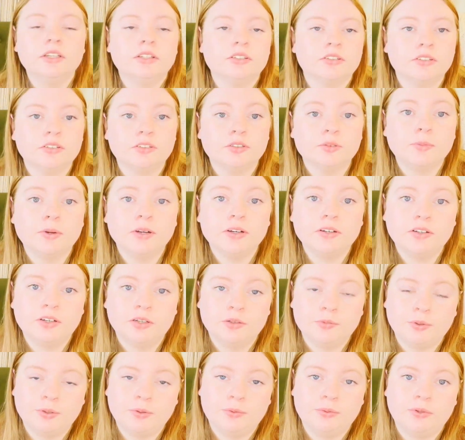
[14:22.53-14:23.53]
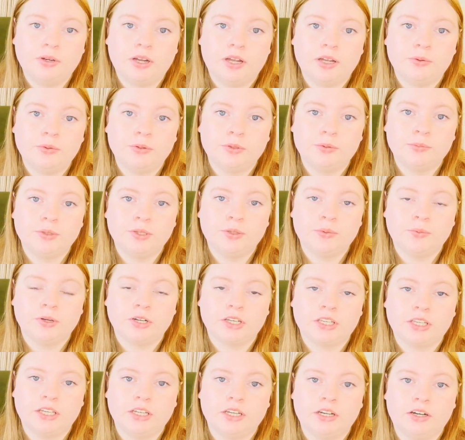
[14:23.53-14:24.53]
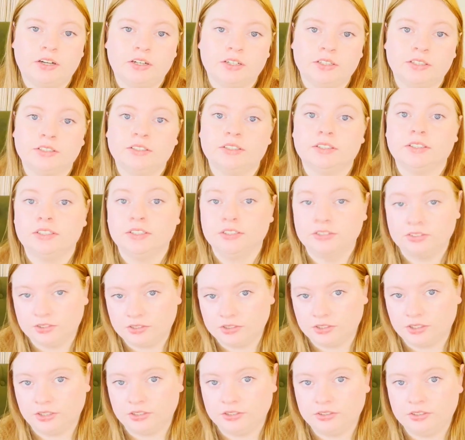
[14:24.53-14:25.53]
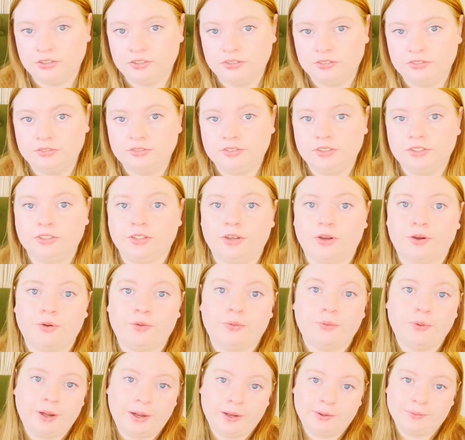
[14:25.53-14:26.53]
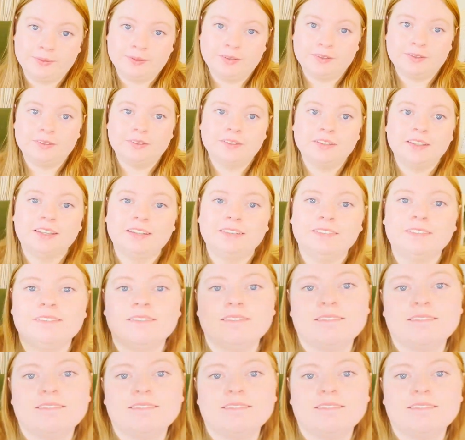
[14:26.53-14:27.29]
So tomorrow I will be working on the skirt. So I will see you then.